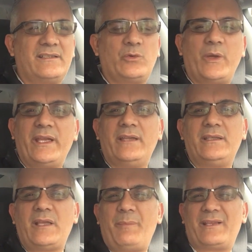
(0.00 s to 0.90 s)

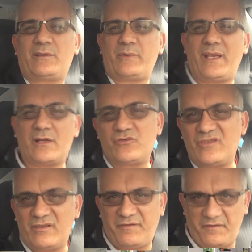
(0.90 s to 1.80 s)
2018 about
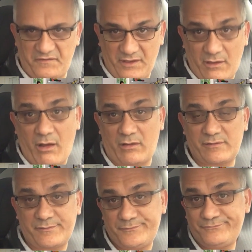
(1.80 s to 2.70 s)
350
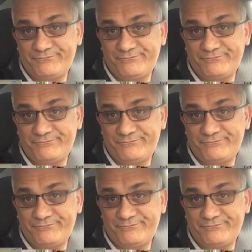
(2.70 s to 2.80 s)
cars.